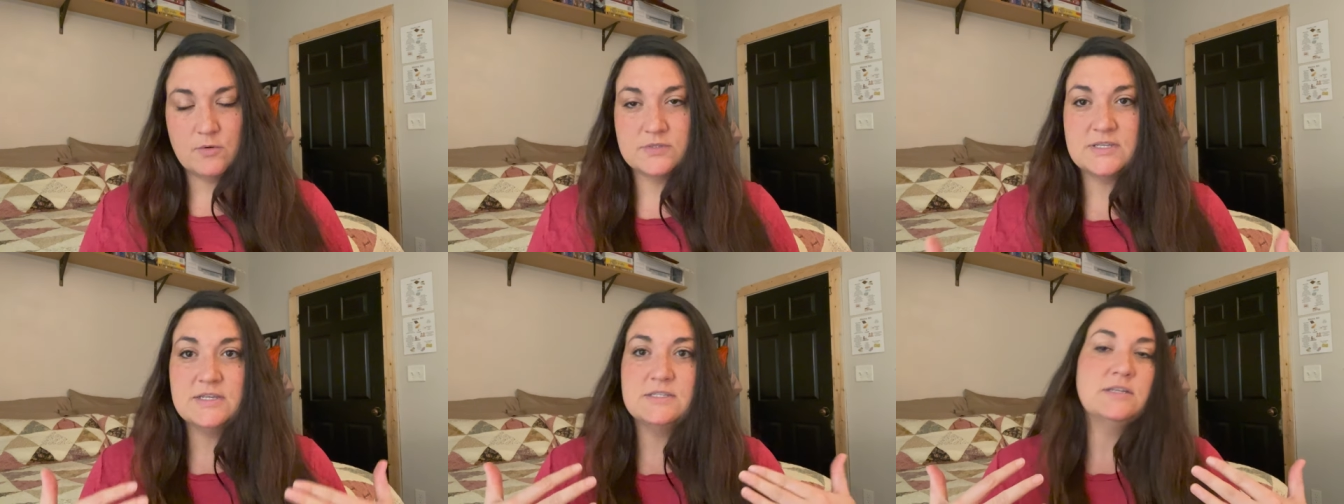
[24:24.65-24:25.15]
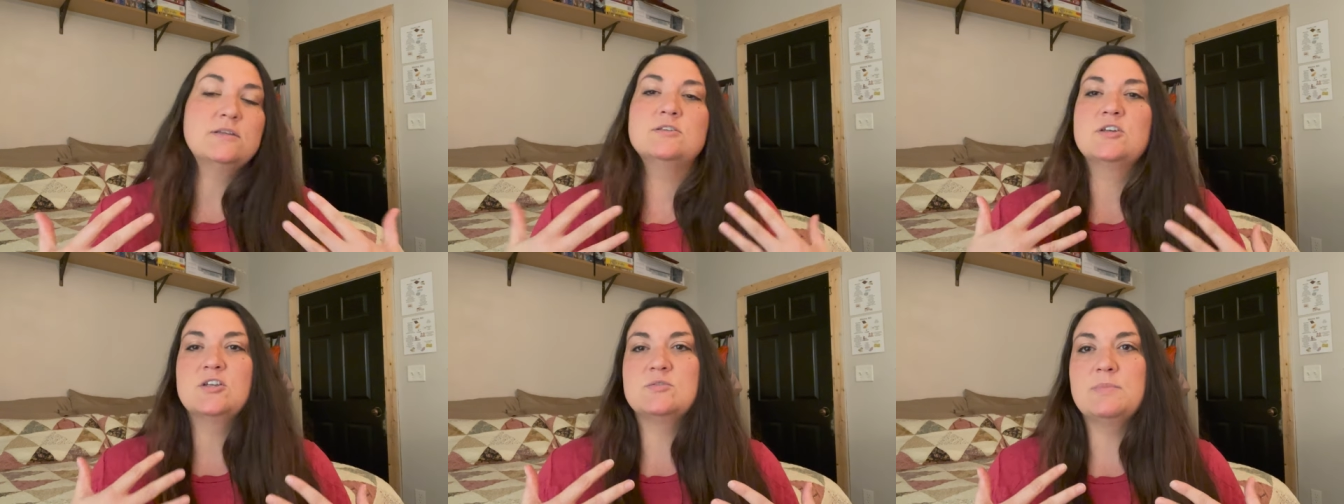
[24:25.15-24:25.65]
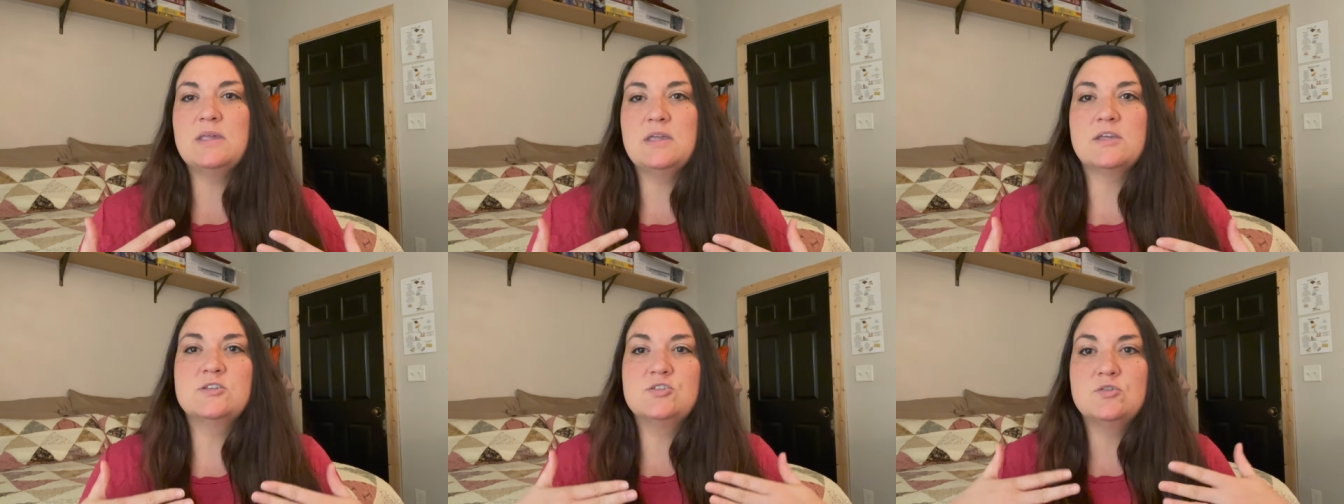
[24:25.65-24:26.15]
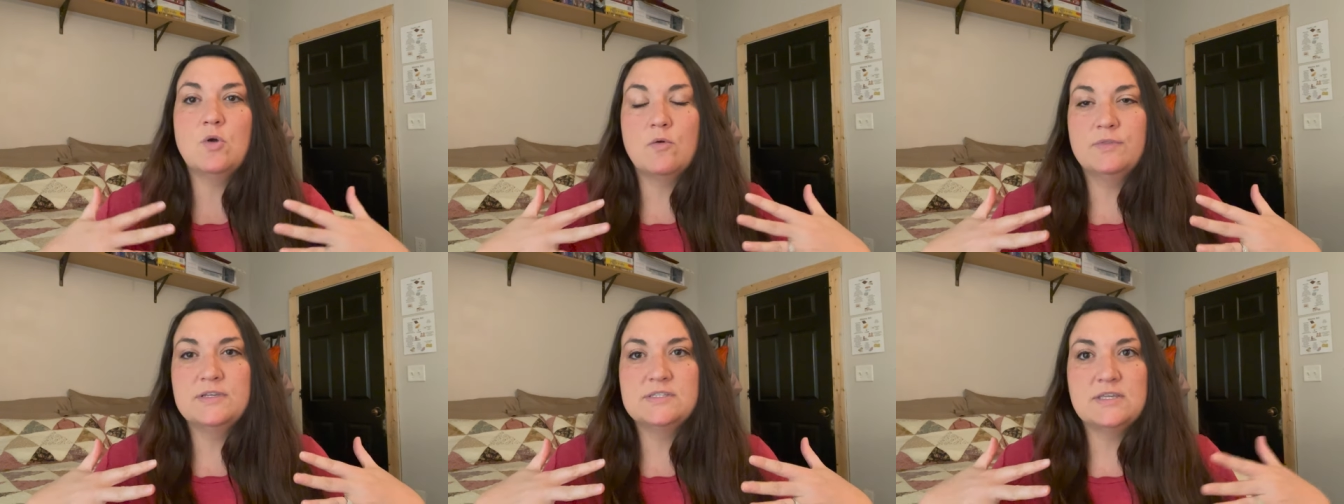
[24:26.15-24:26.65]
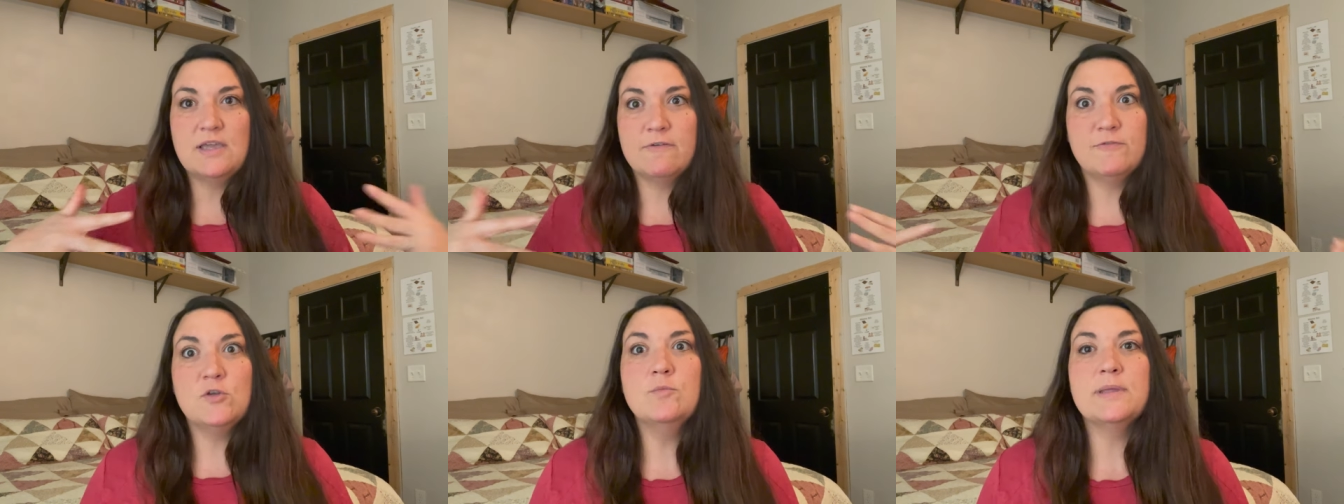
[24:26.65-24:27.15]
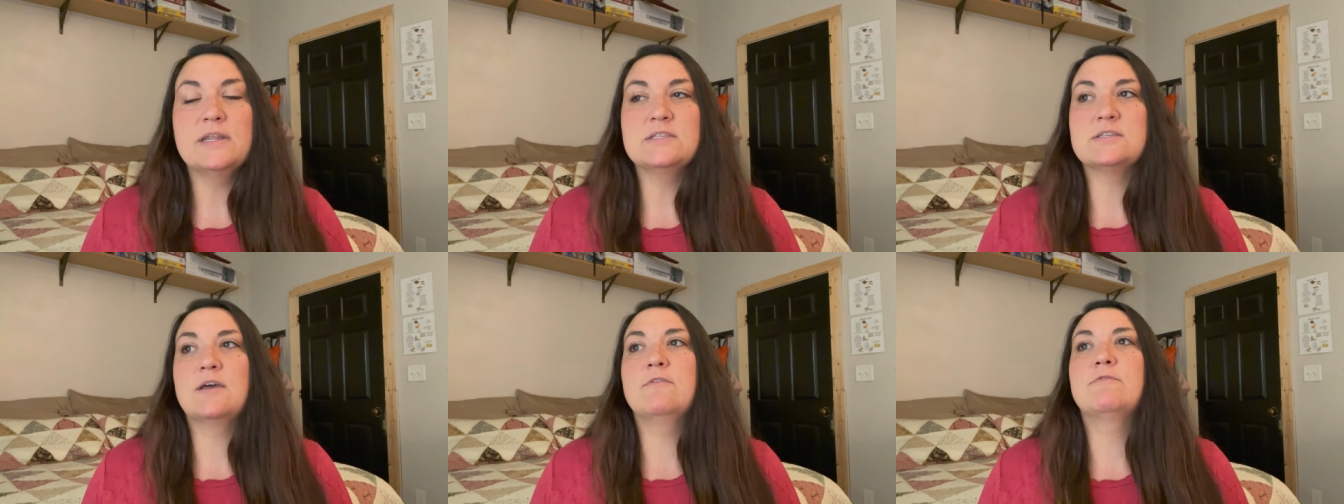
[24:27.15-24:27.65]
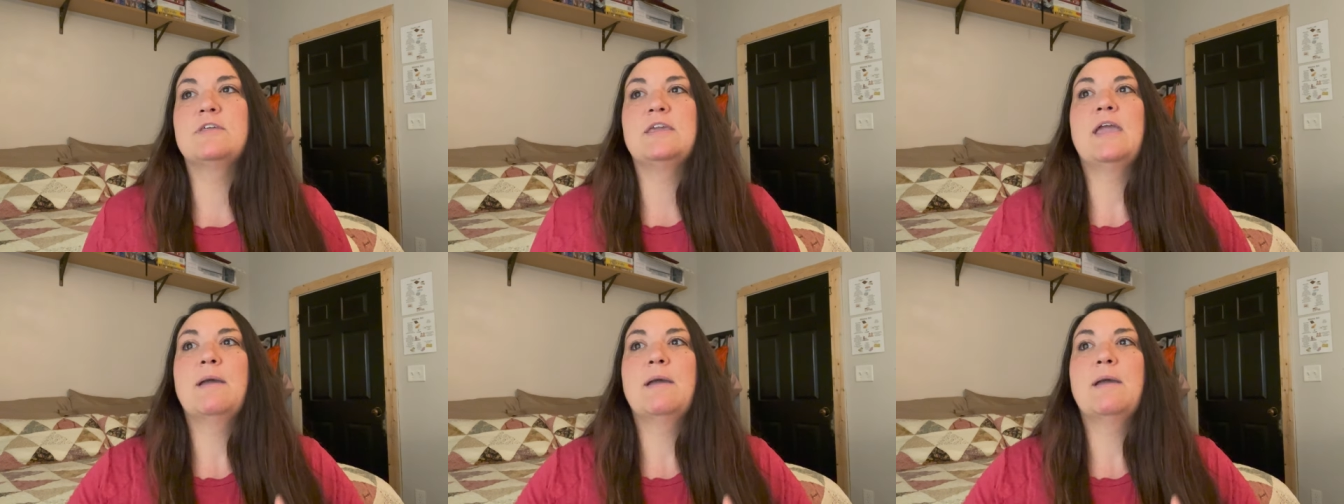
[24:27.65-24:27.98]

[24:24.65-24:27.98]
It's easy to judge me because you only see a few minutes of the